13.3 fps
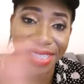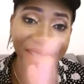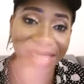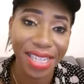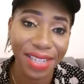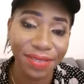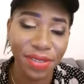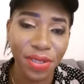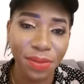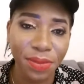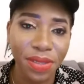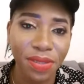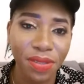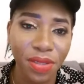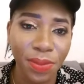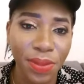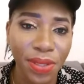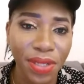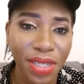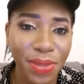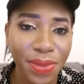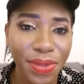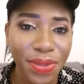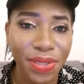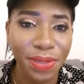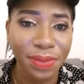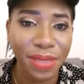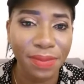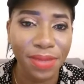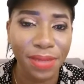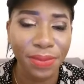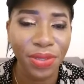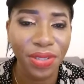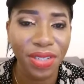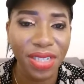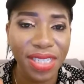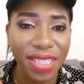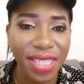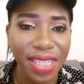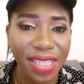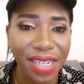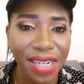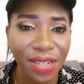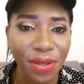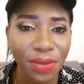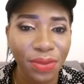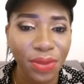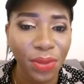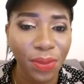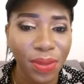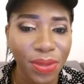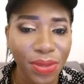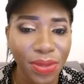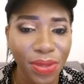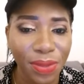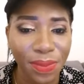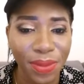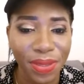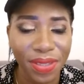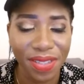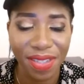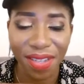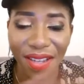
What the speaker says: this live streaming. To be honest with you, sometimes I'm usually scared that I don't even know what to talk, but